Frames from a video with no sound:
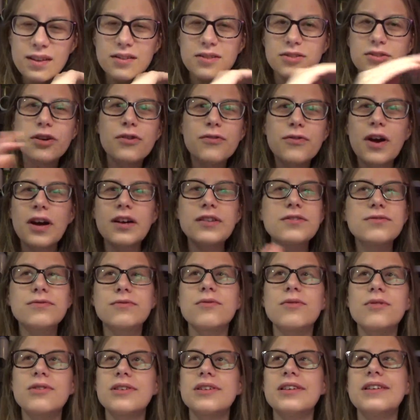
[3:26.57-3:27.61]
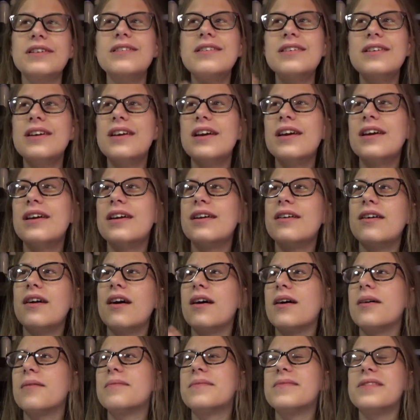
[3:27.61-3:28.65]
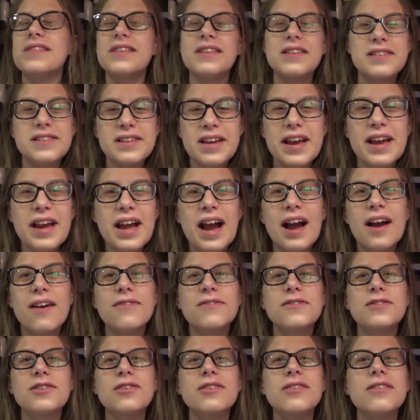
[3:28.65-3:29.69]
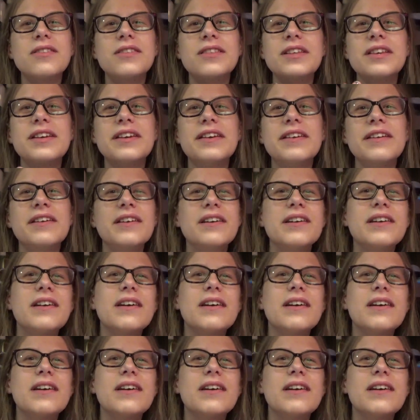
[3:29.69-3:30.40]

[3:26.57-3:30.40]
So fast forwarding, the day after the